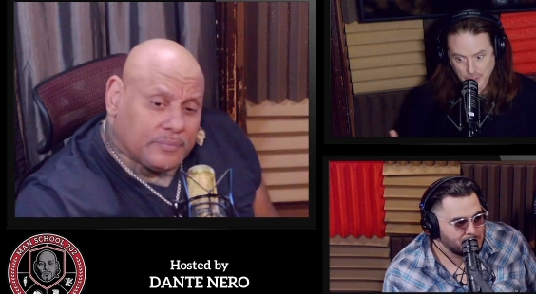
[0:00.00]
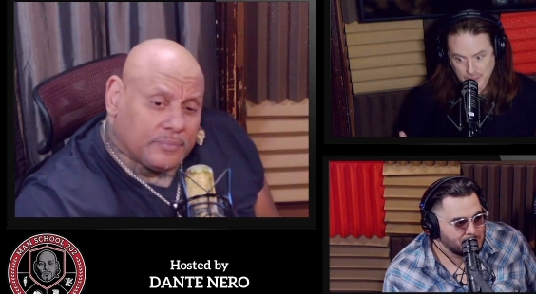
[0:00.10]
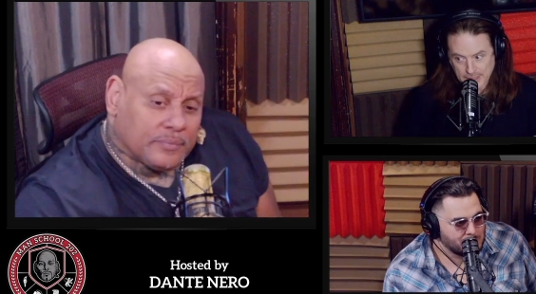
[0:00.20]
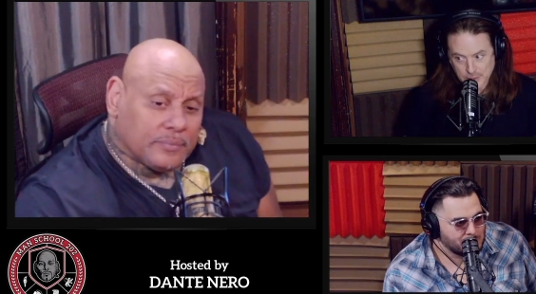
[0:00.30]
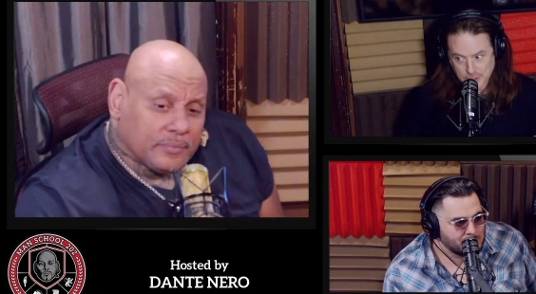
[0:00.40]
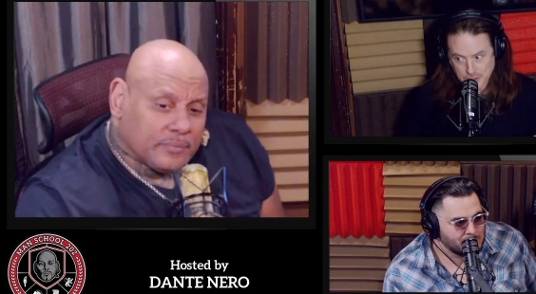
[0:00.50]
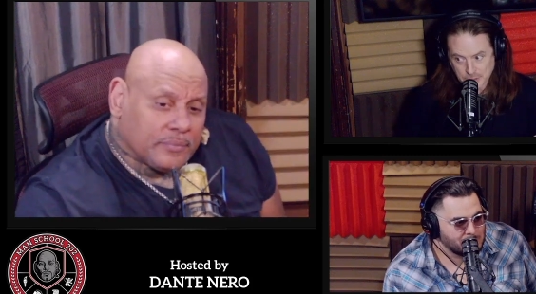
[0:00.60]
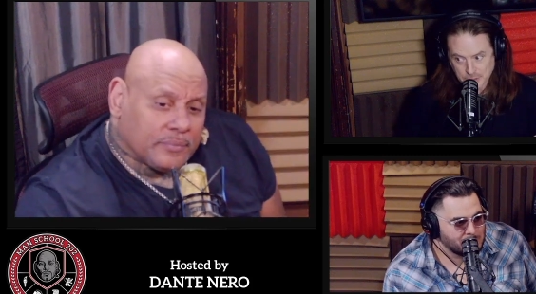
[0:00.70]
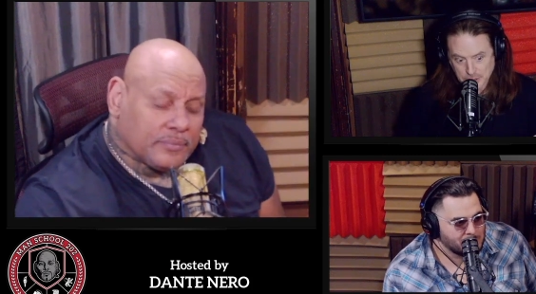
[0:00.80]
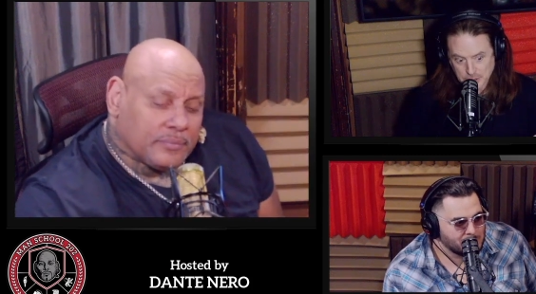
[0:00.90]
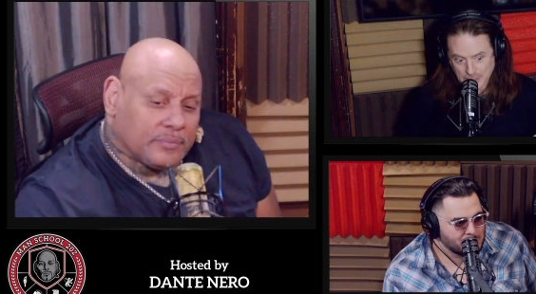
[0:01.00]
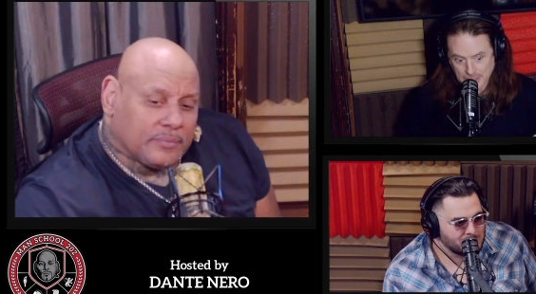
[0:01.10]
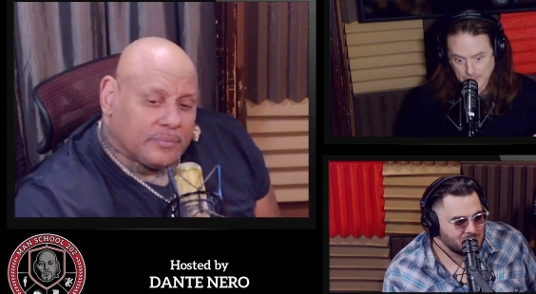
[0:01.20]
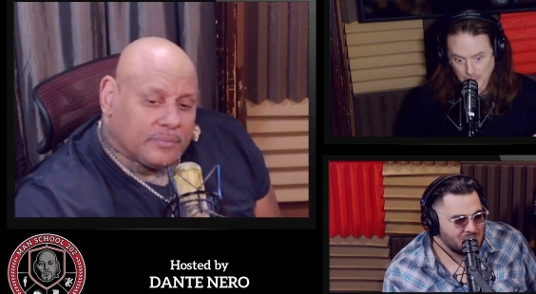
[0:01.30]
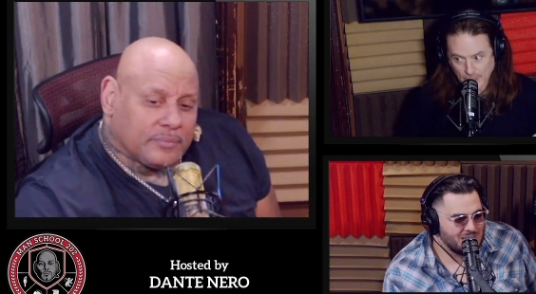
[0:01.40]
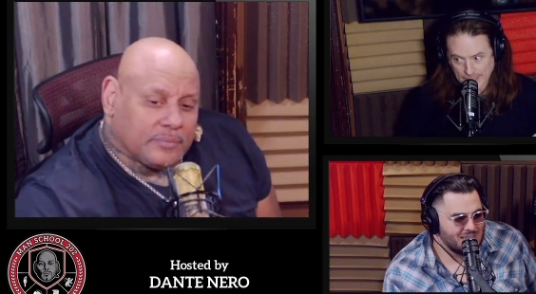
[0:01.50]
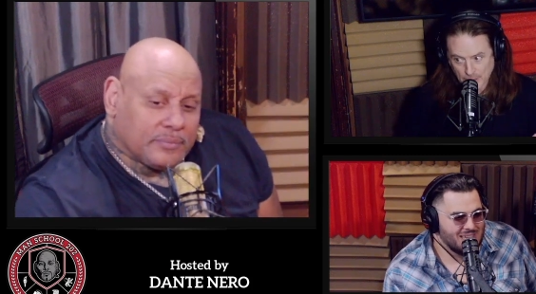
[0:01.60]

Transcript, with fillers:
Speaker 1: word illegals used to describe a white